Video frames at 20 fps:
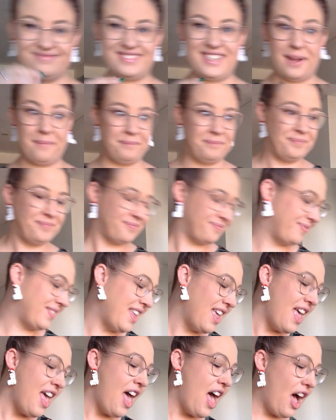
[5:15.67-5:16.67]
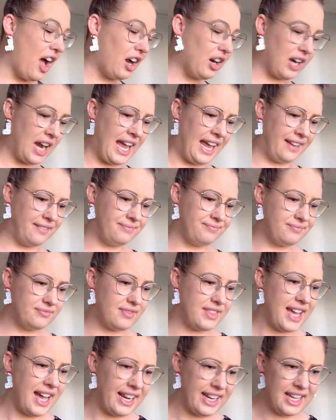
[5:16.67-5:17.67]
Yum. All right,
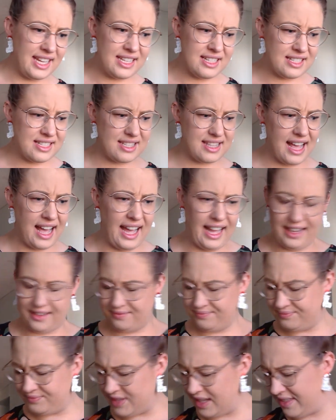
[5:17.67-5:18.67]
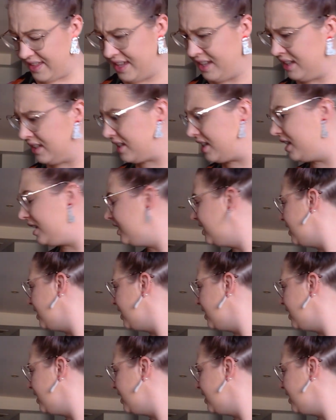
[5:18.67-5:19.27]
that is that, I think.